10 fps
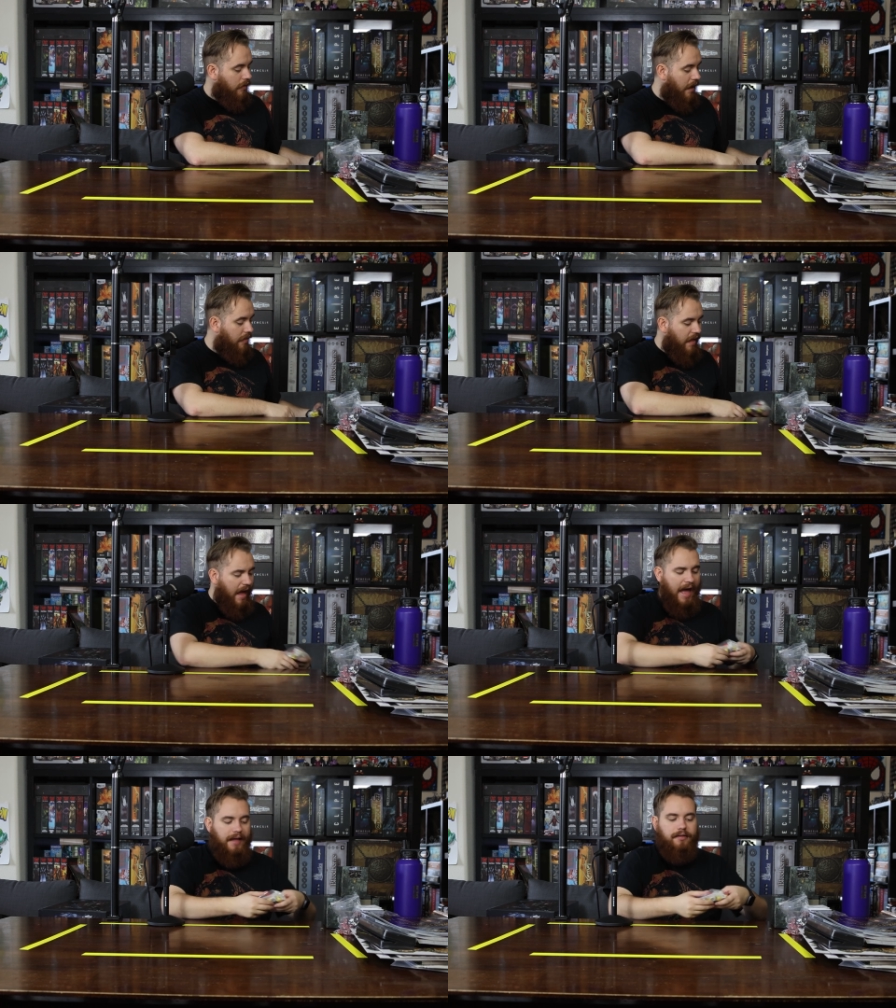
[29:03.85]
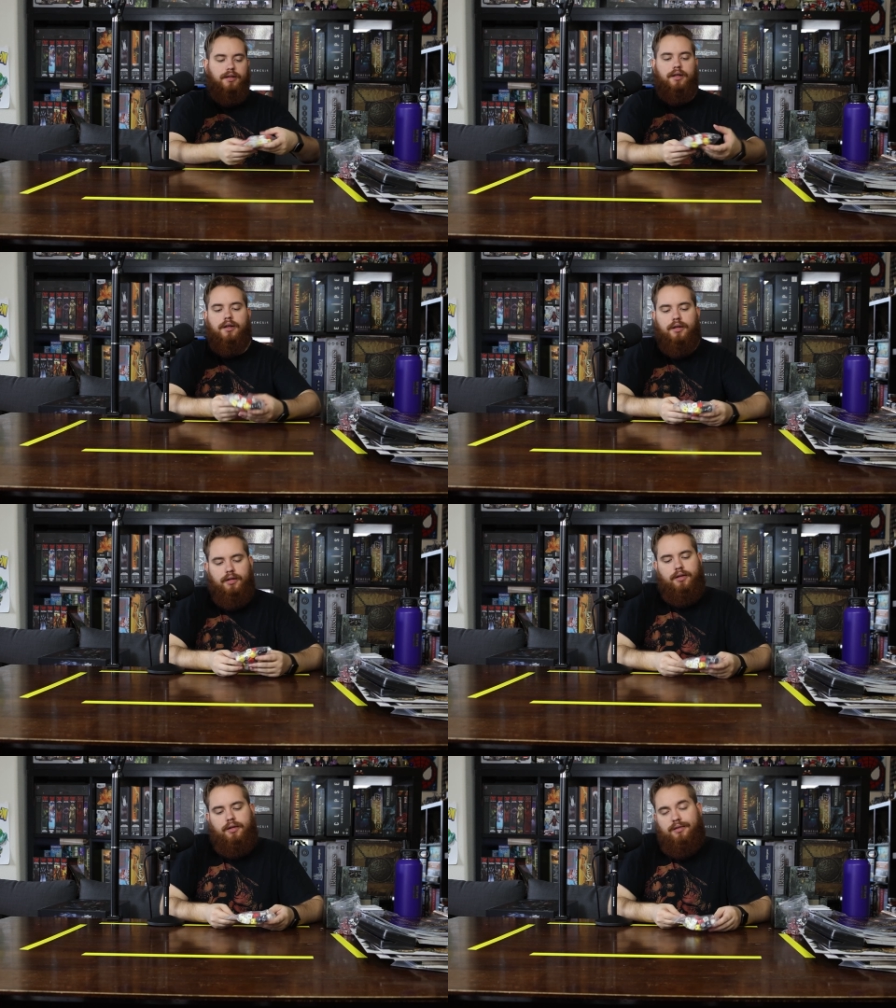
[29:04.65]
And then
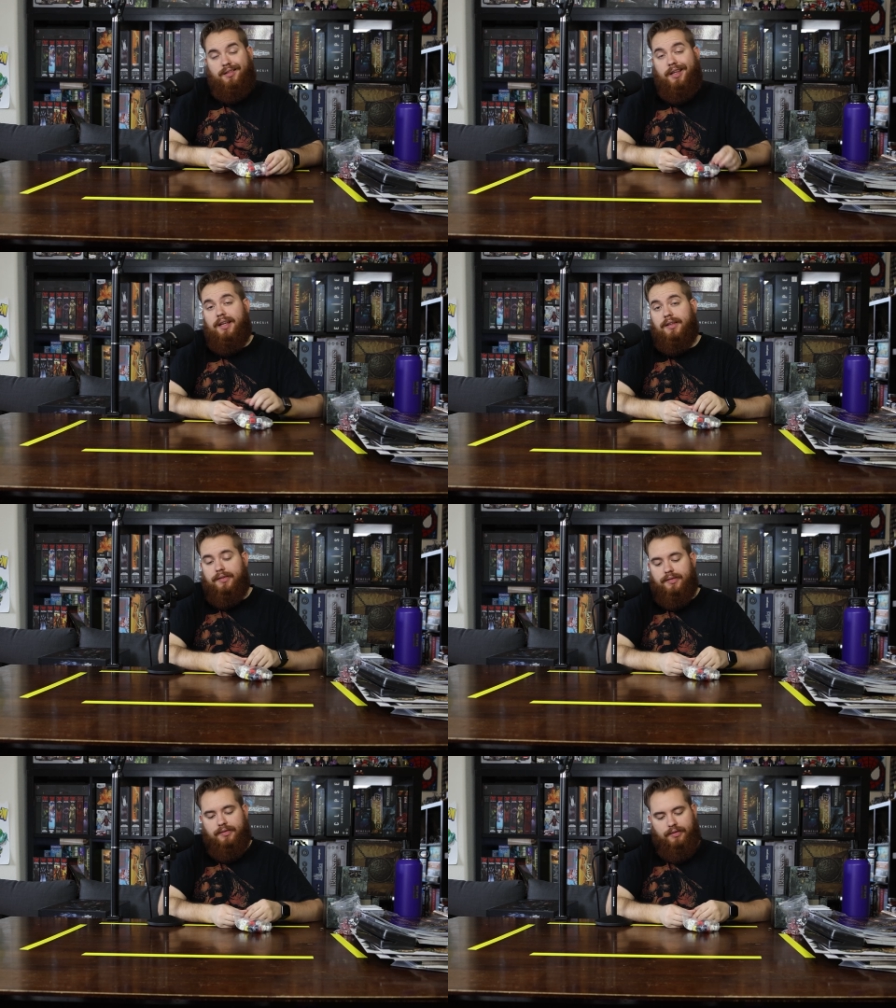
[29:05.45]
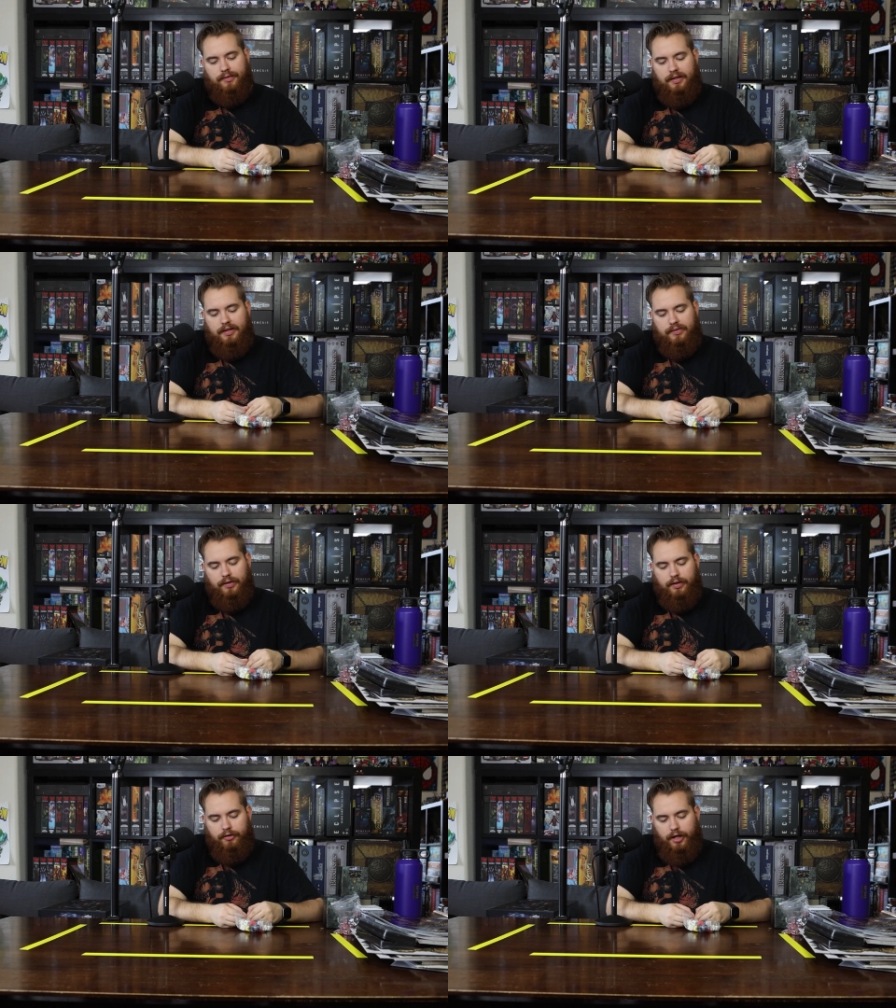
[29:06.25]
these, these
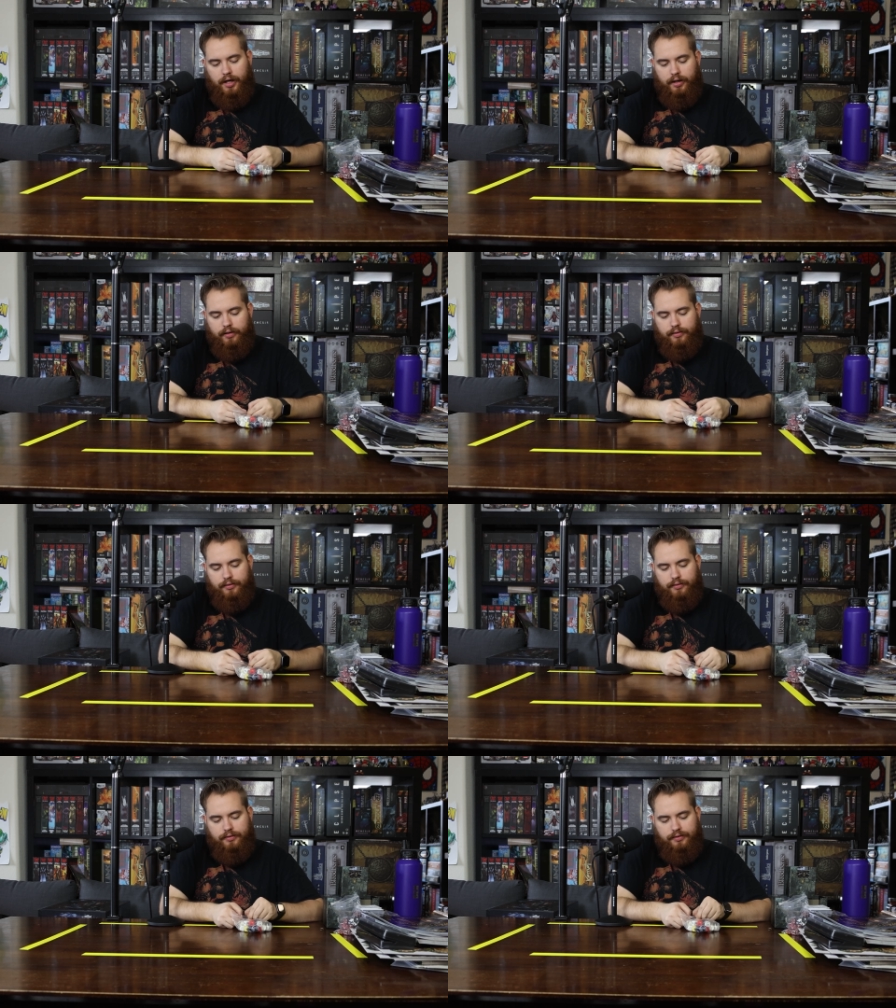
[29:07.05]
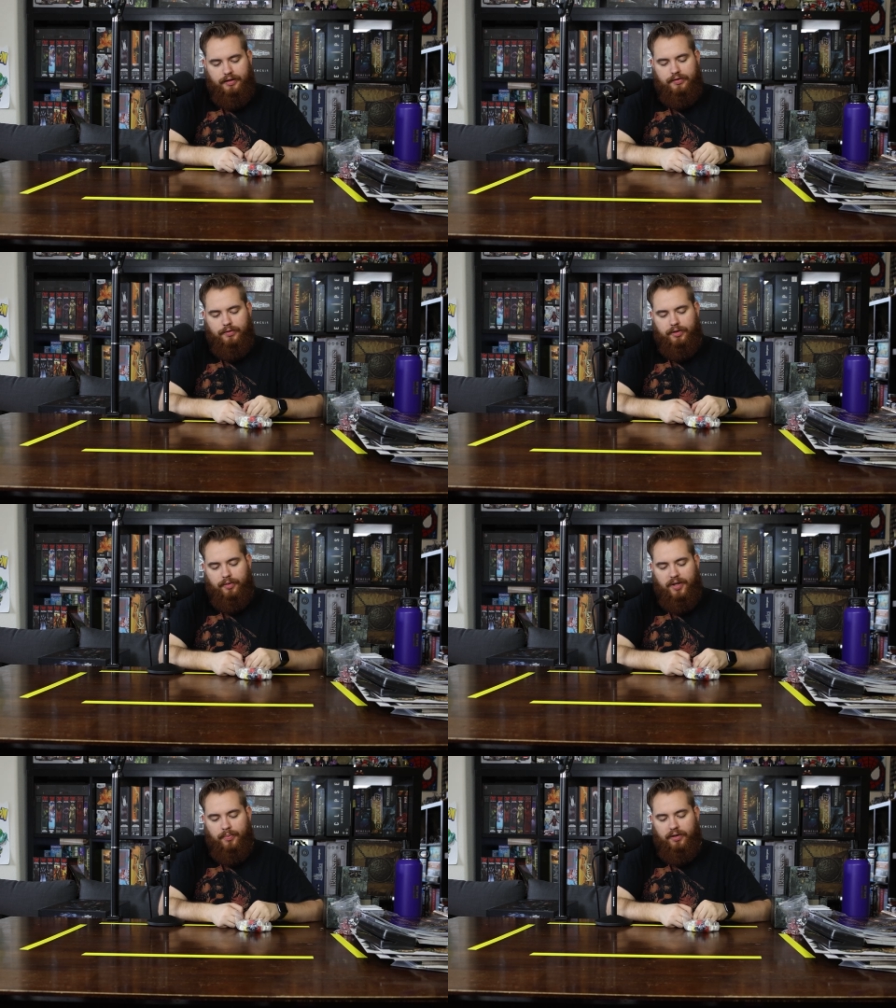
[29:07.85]
are uh, these are what
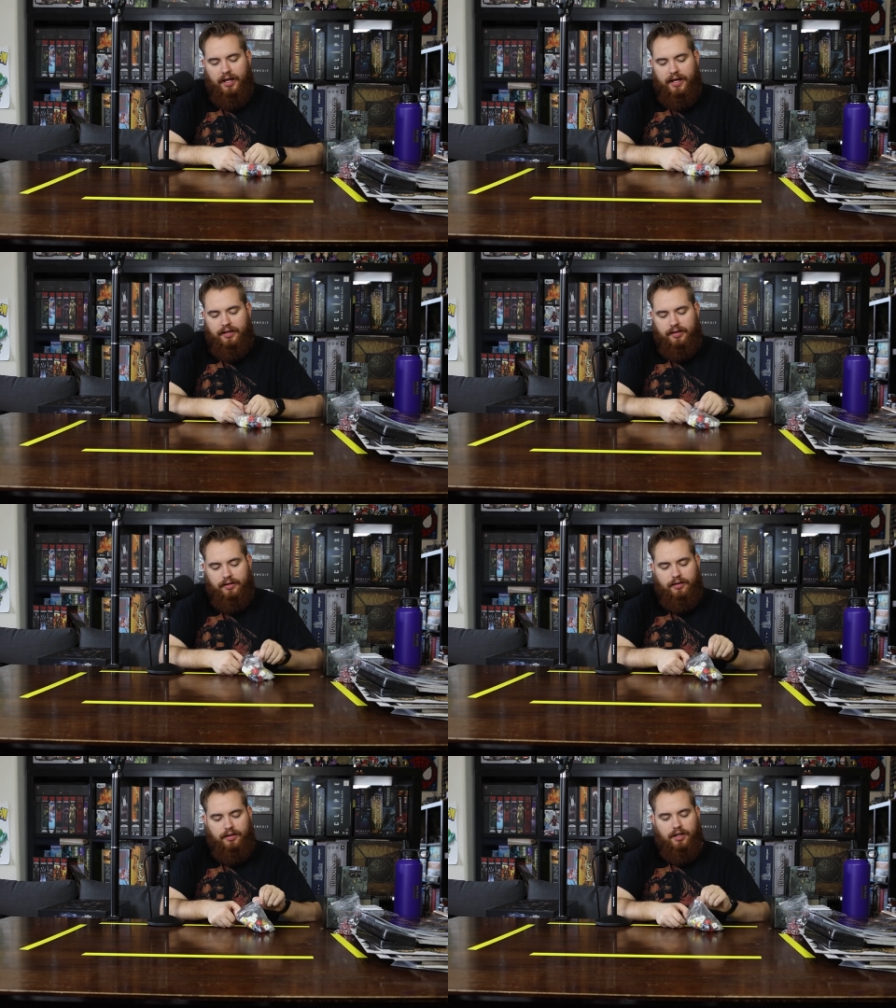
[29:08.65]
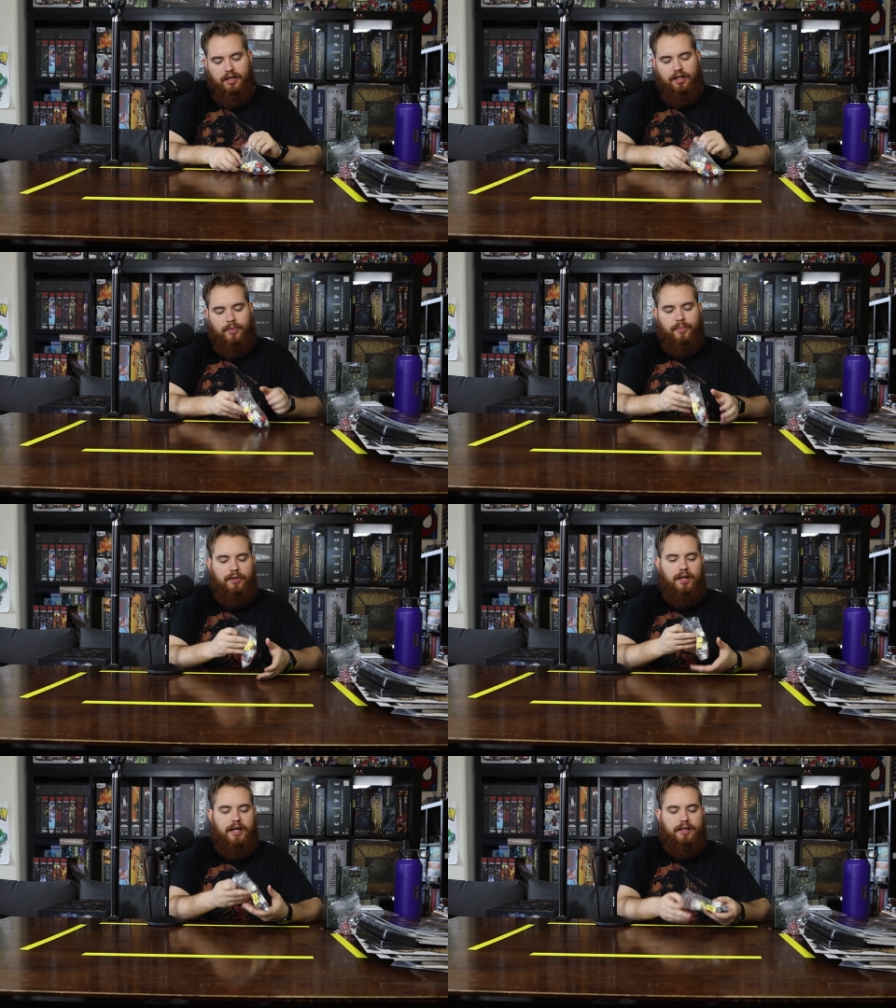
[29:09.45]
the people like.
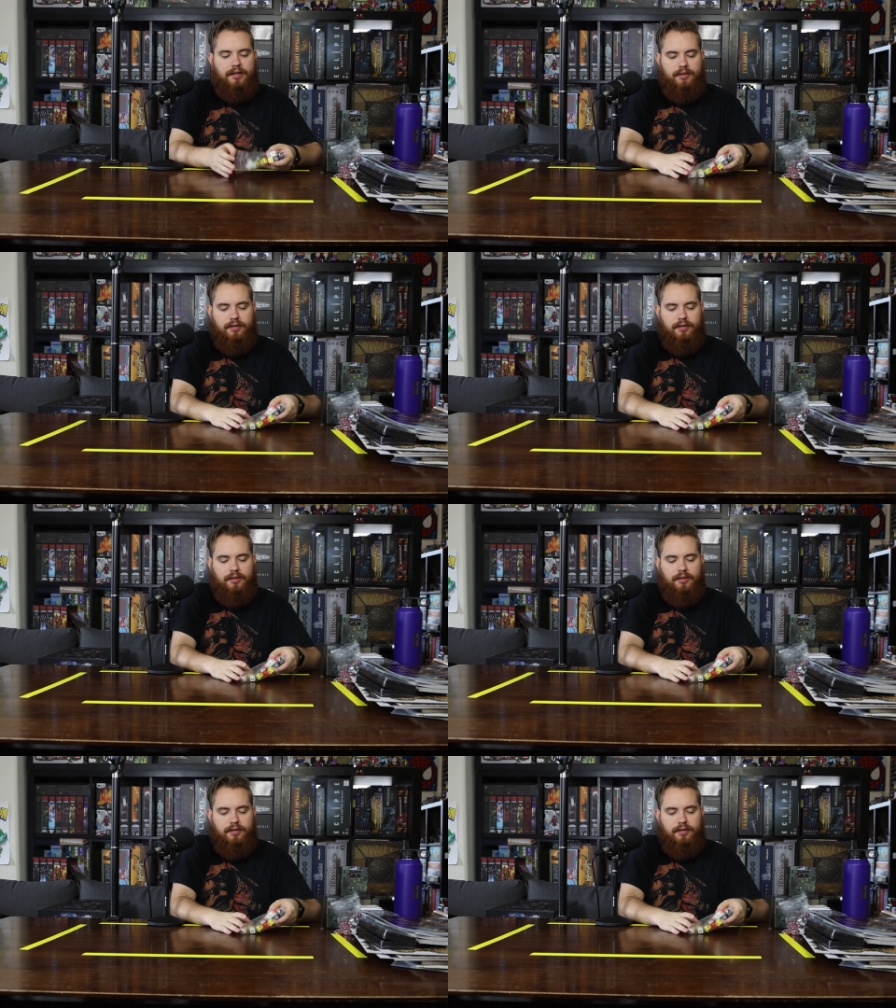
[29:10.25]
People like